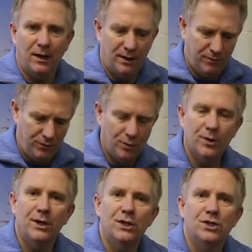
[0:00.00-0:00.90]
If you're
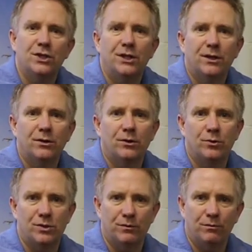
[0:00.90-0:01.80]
an engineer
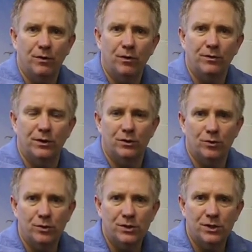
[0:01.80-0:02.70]
who's involved in
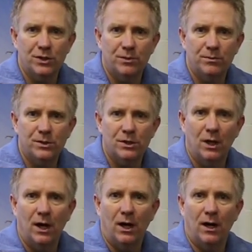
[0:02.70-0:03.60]
control systems,
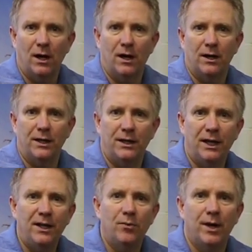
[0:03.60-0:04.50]
Uh, in
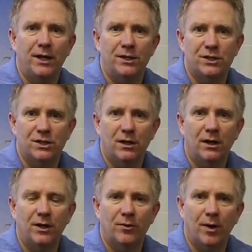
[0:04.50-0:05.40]
any way,
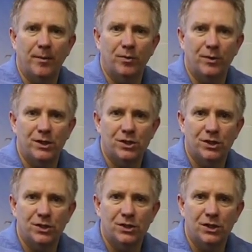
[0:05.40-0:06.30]
design or
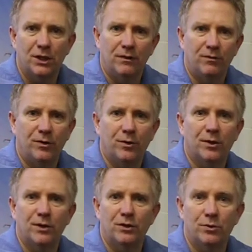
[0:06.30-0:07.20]
operations, if
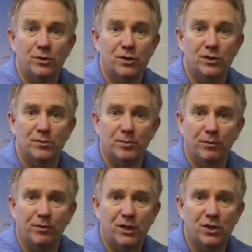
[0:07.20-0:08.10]
you're a control systems
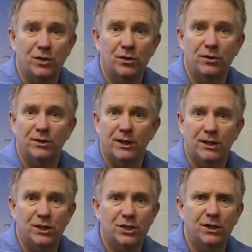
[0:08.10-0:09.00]
professional,
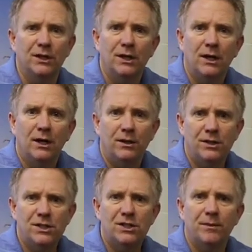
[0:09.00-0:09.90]
technician,
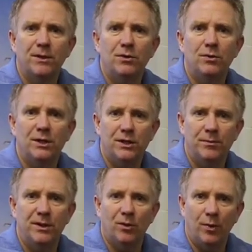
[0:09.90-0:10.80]
this is something you need to
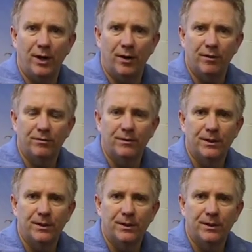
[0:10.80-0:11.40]
be aware of.